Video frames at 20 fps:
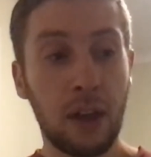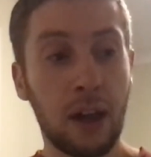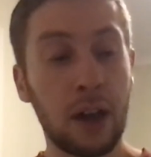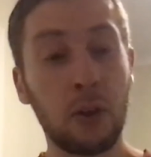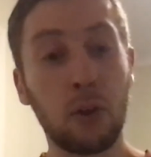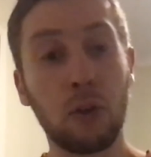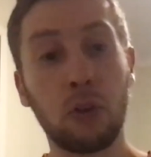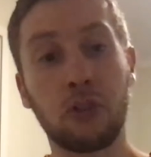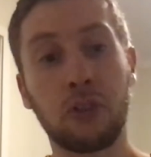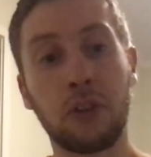
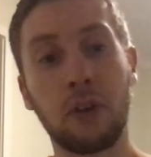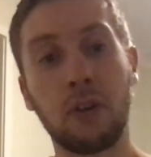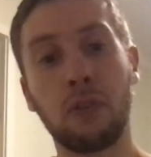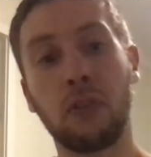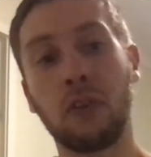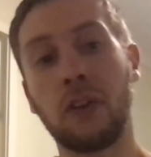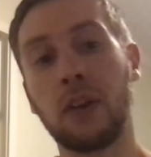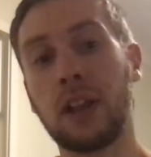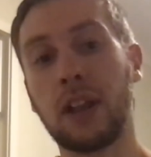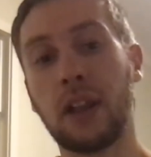I
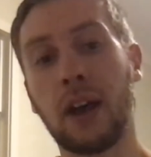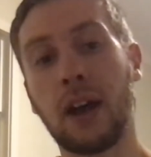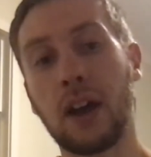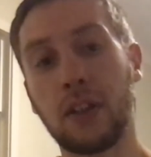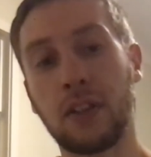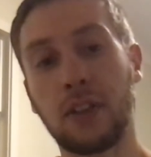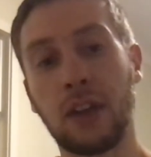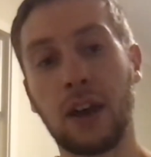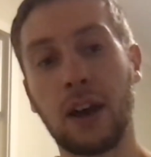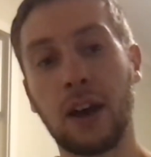also really
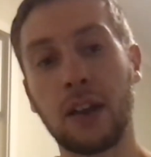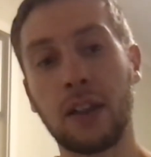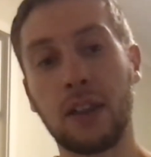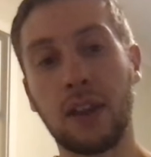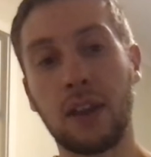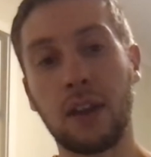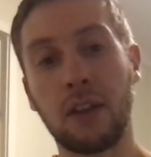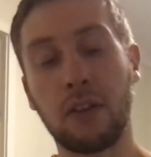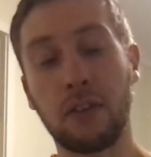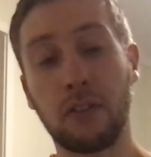like the
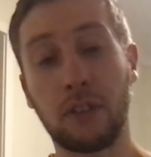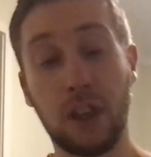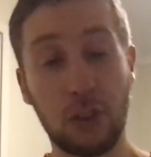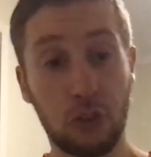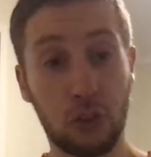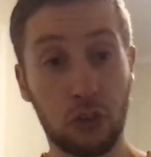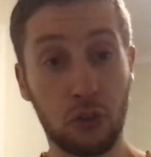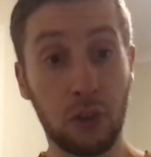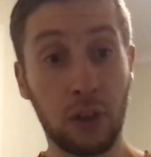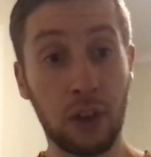idea of
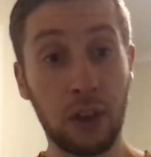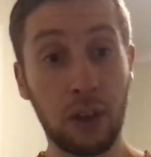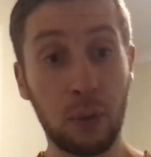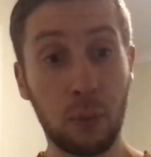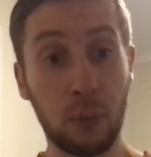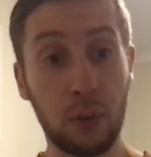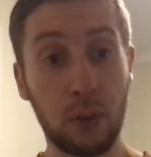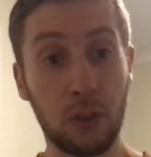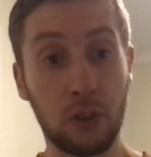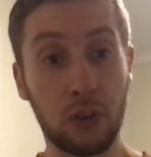
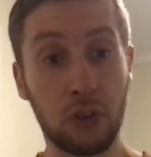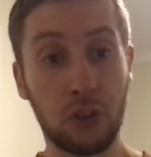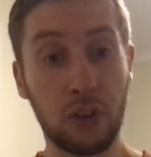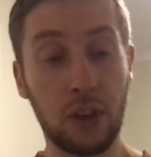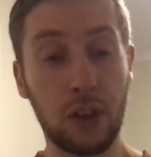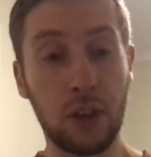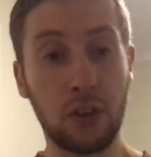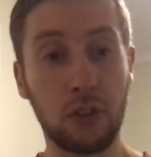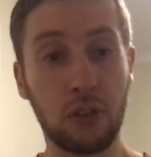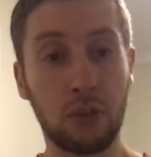kintsugi,
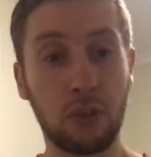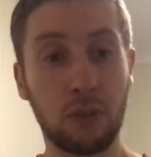which is